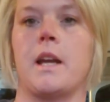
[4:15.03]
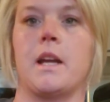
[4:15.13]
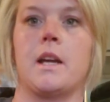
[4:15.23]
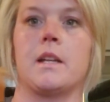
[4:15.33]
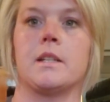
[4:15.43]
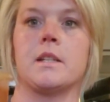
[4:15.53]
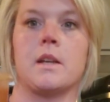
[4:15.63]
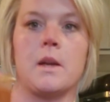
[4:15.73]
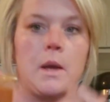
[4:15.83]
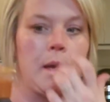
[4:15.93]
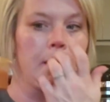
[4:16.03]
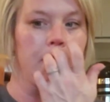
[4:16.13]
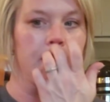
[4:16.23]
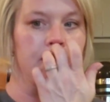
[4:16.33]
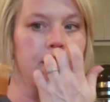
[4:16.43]
And
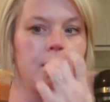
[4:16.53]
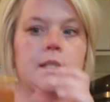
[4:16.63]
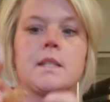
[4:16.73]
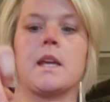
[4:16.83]
this is